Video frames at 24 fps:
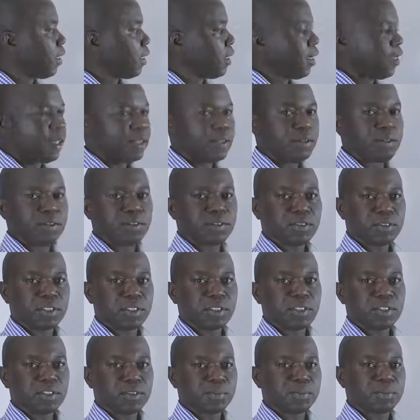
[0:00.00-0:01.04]

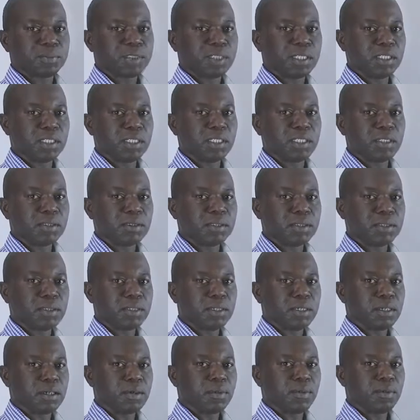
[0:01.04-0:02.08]
nutrients, obtaining
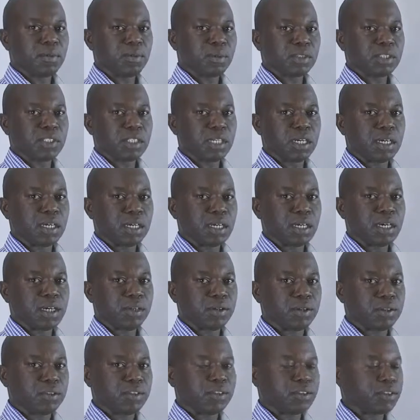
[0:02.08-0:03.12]
water,
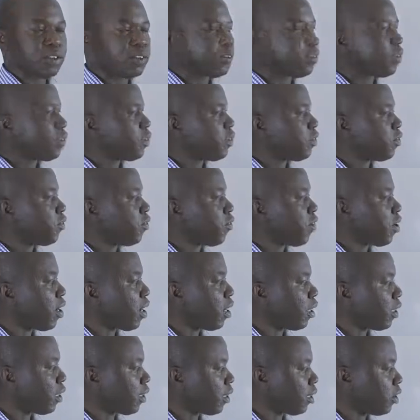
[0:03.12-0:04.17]
and also for
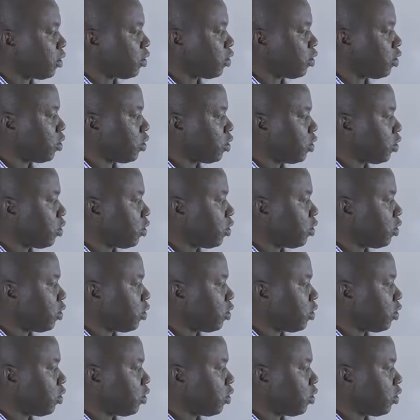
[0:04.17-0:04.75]
anchorage.